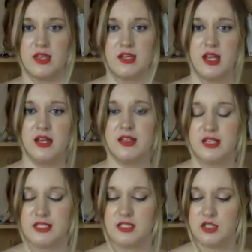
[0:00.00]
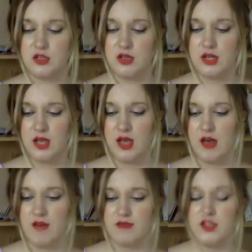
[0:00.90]
a necklace. You can
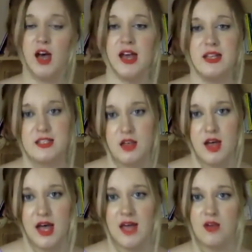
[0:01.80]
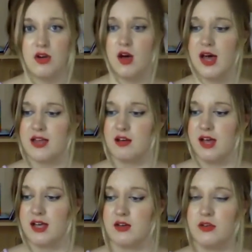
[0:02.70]
have tiger's eye or
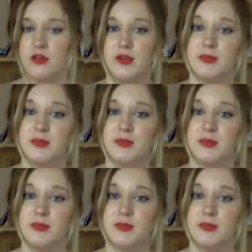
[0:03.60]
kyanite or